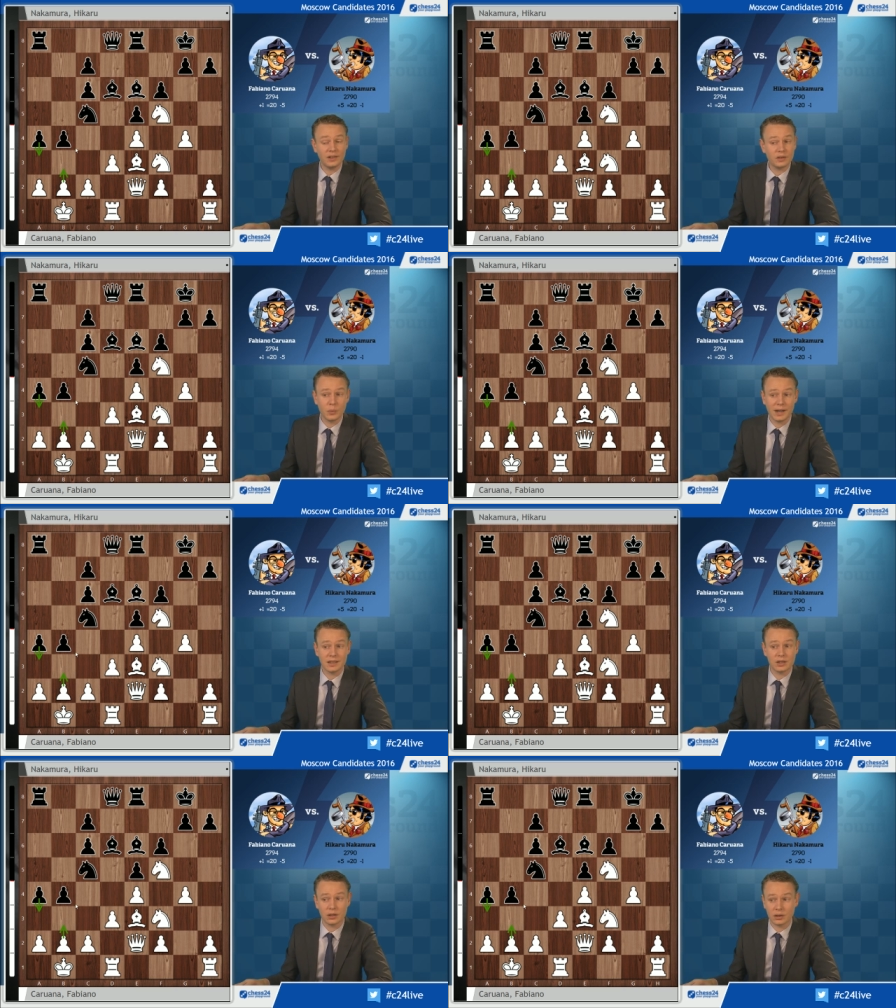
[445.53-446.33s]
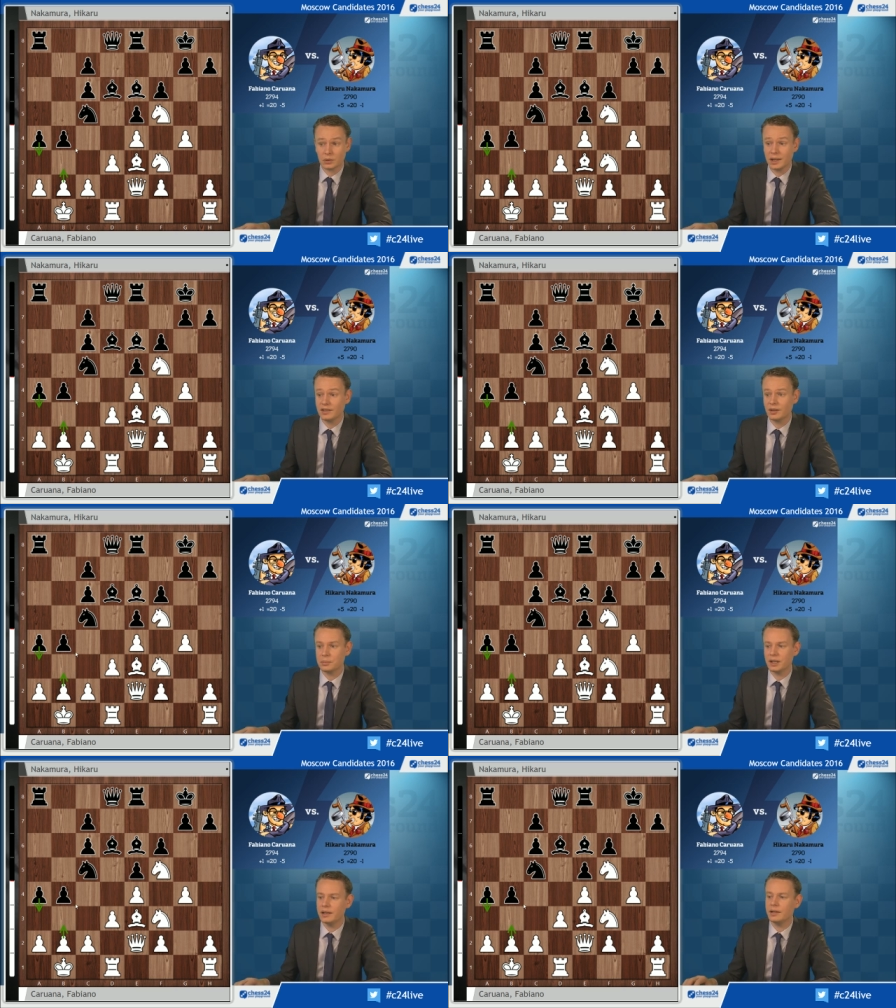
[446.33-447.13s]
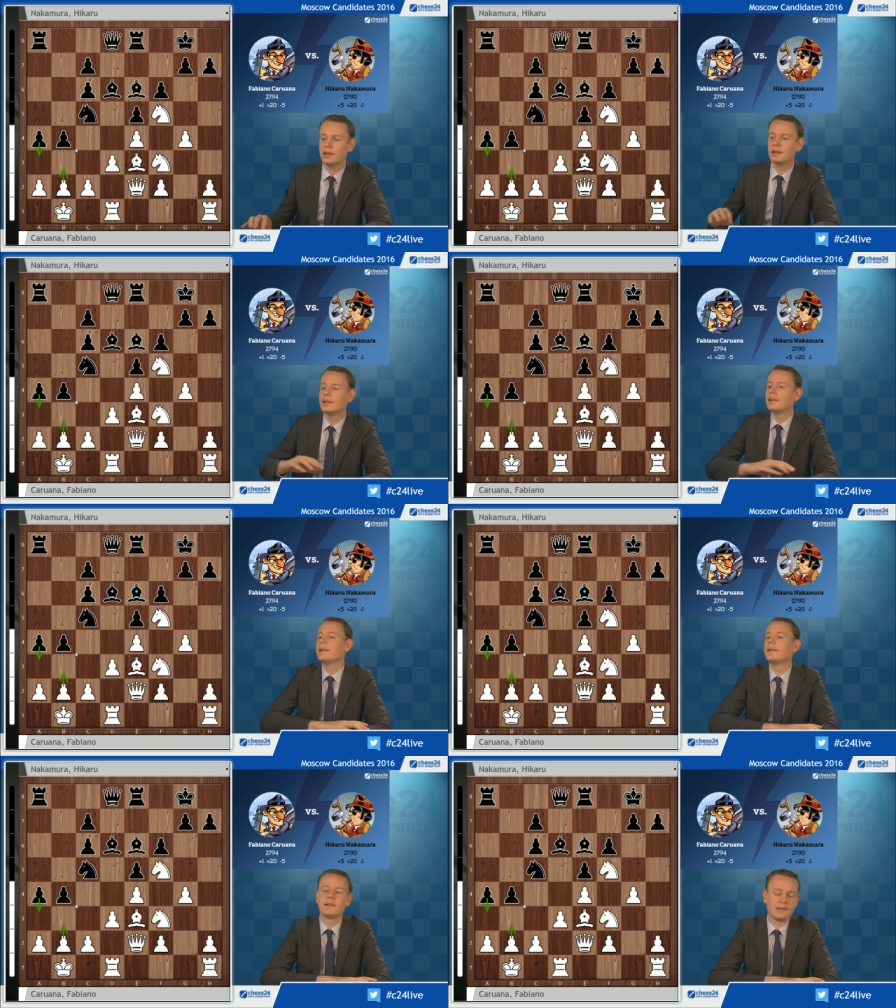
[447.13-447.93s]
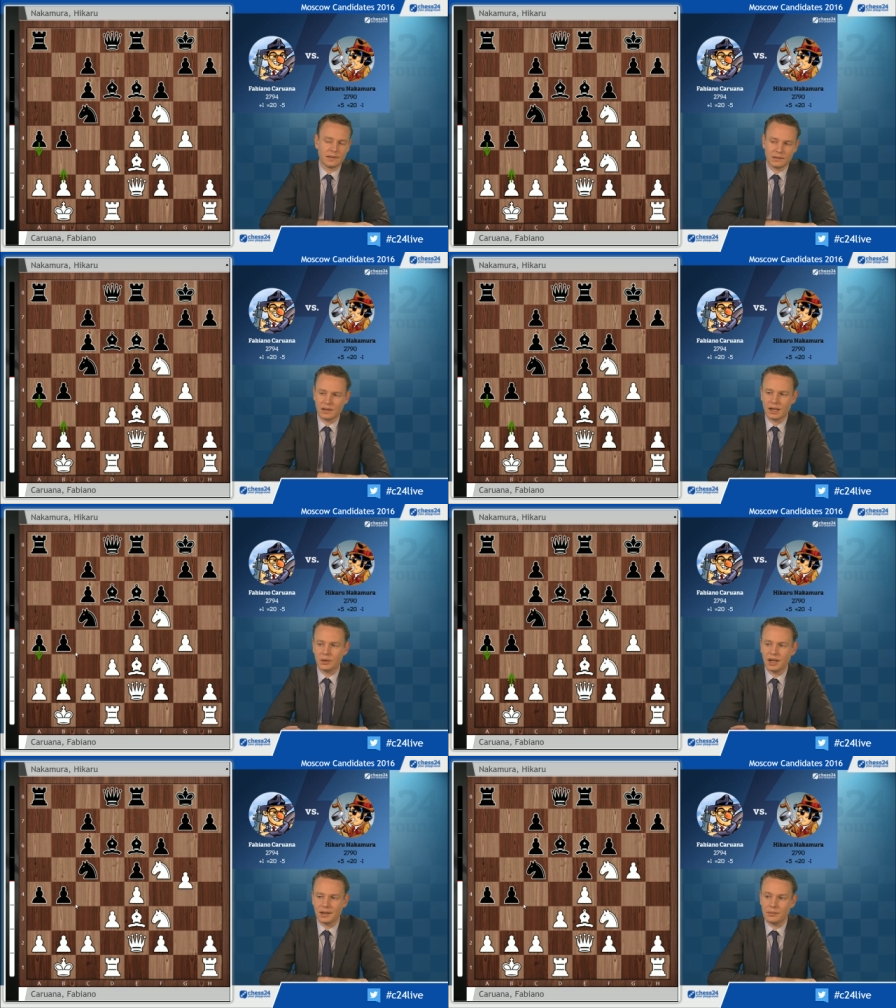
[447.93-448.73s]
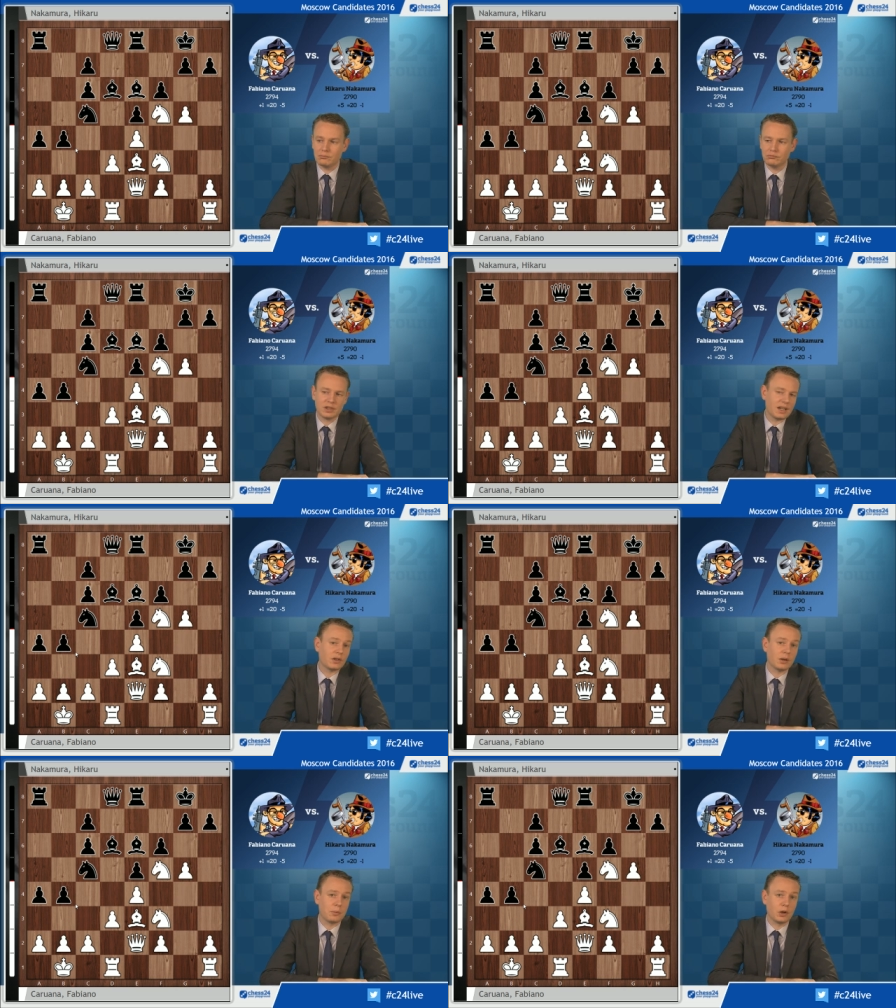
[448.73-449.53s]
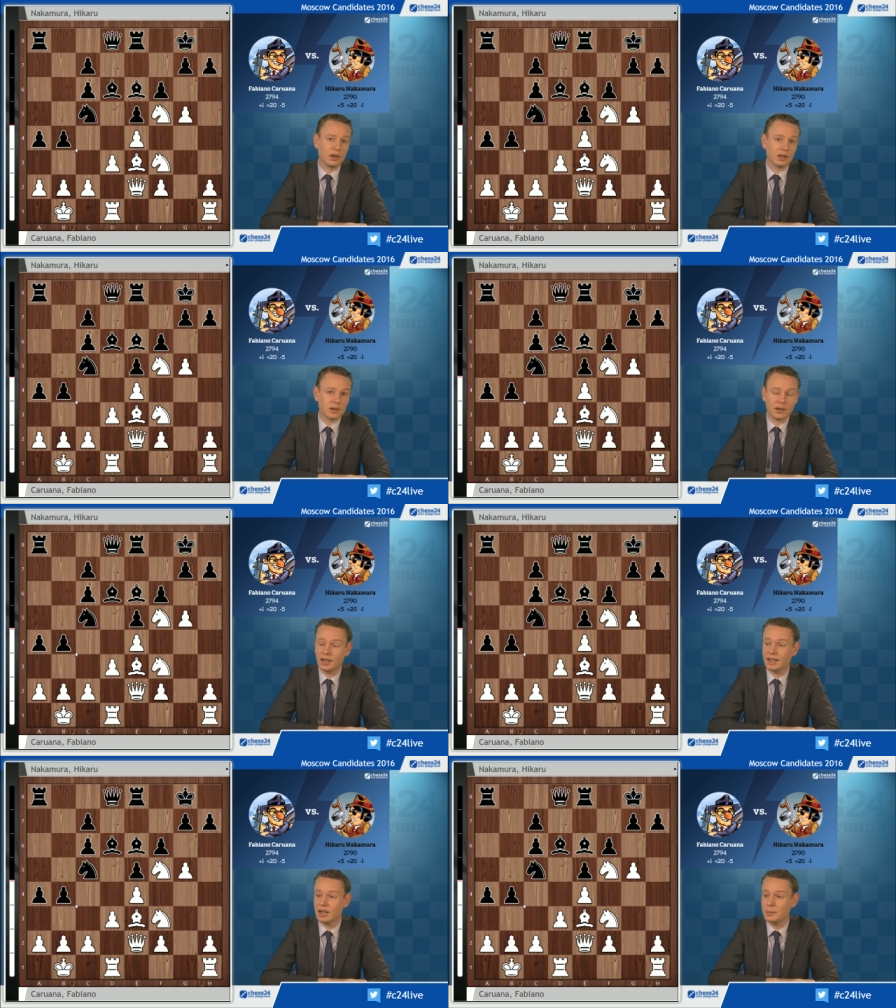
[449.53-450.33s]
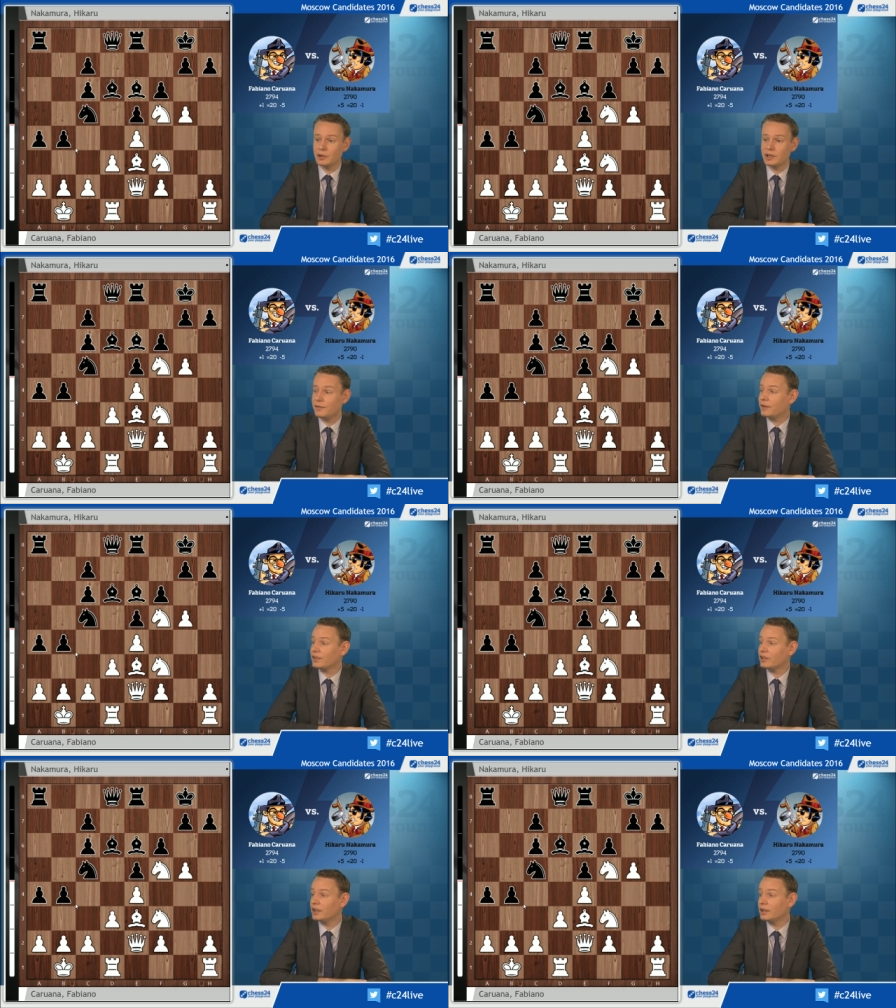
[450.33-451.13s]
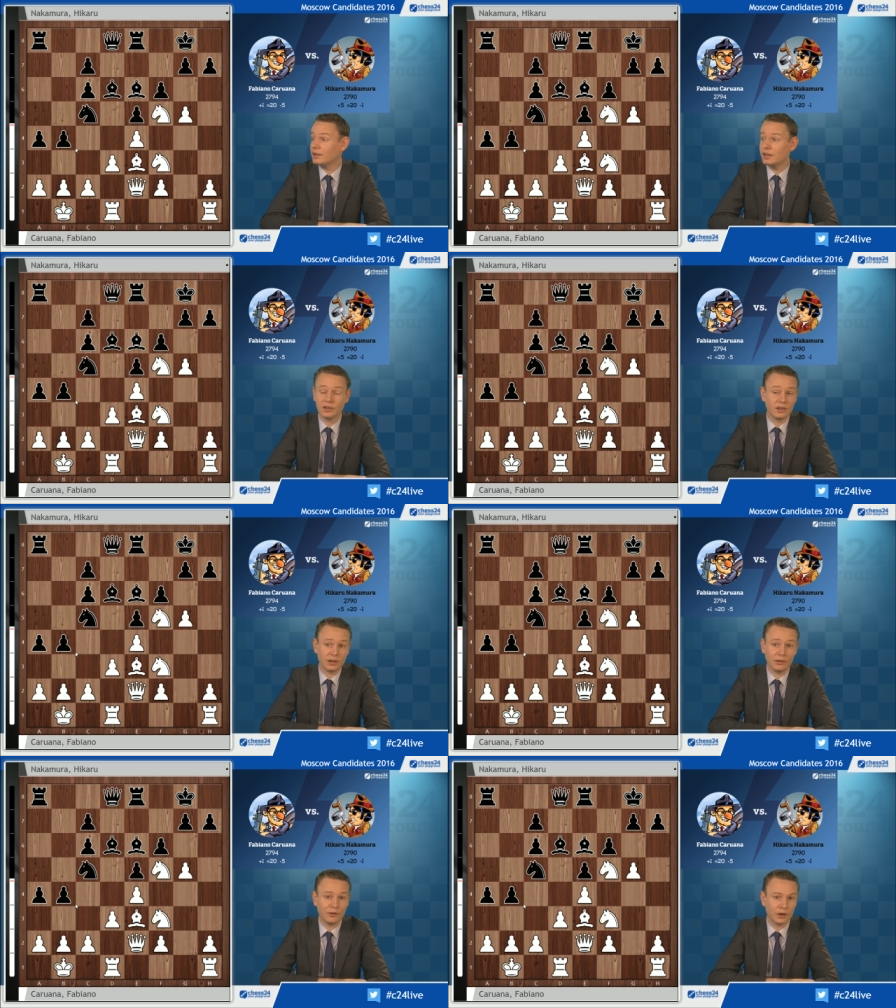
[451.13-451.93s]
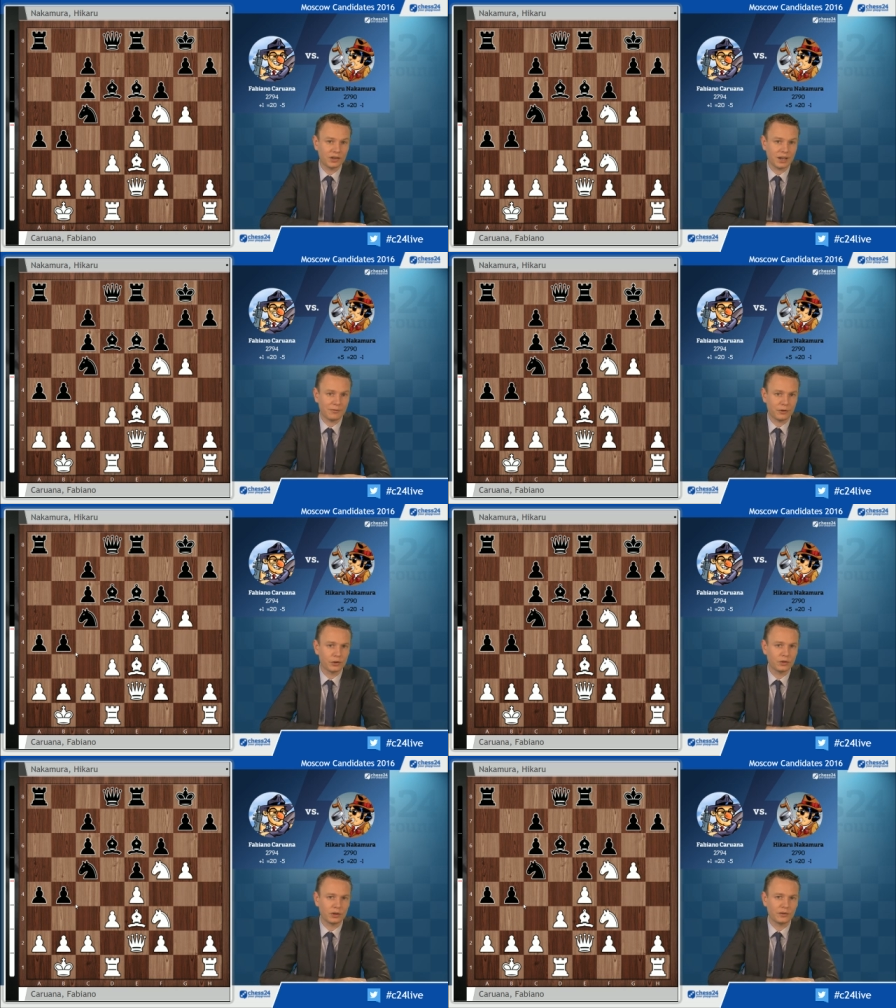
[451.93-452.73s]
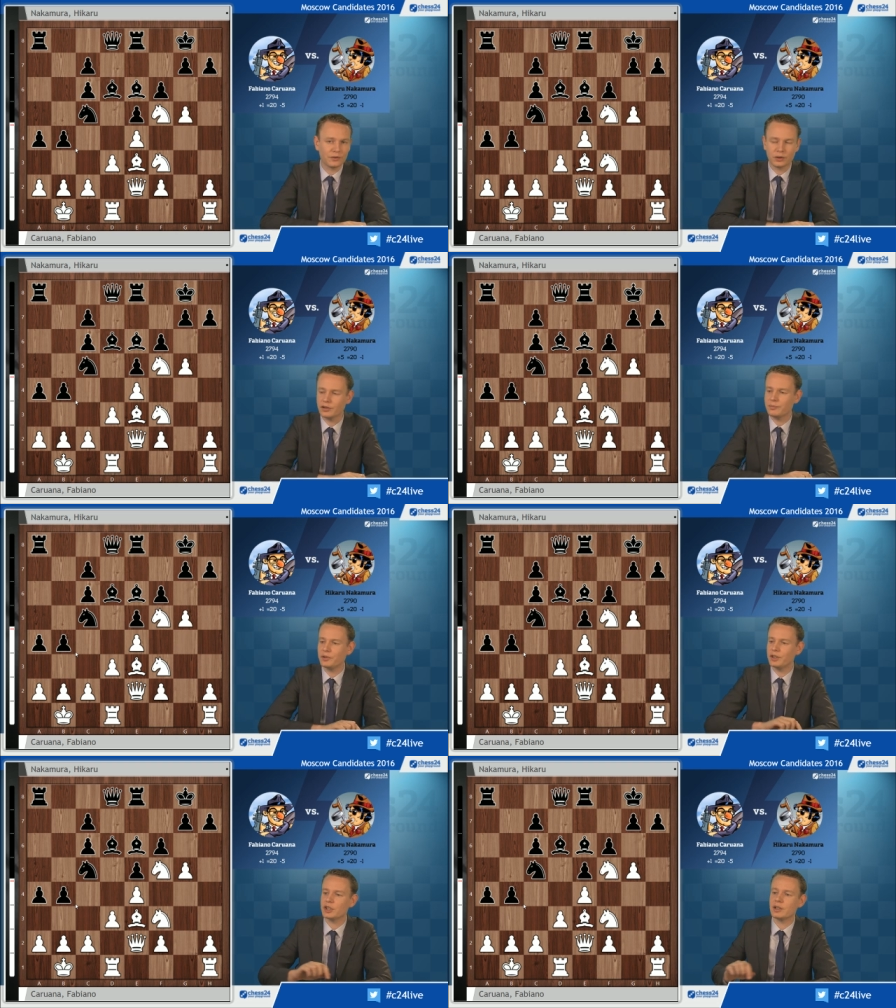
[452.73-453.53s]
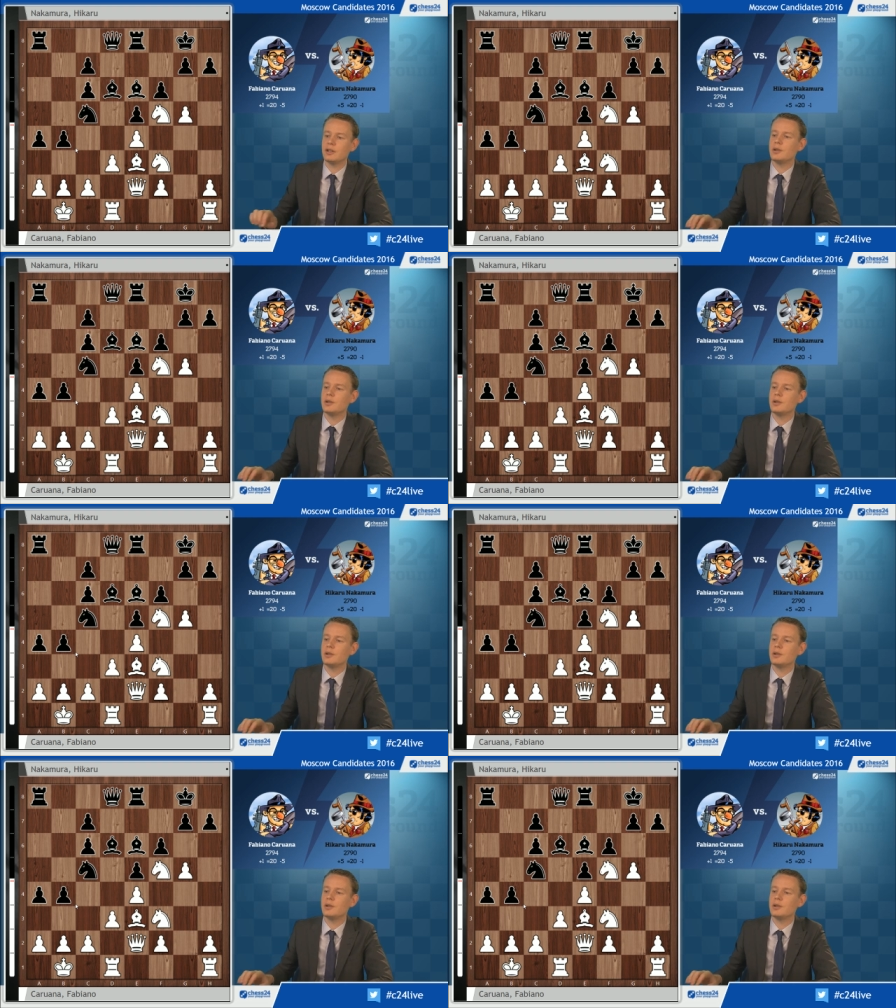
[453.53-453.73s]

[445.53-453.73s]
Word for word: is the way to create some play Caruana does not bother thinking about defense here. This is a first come, first serve sort of position.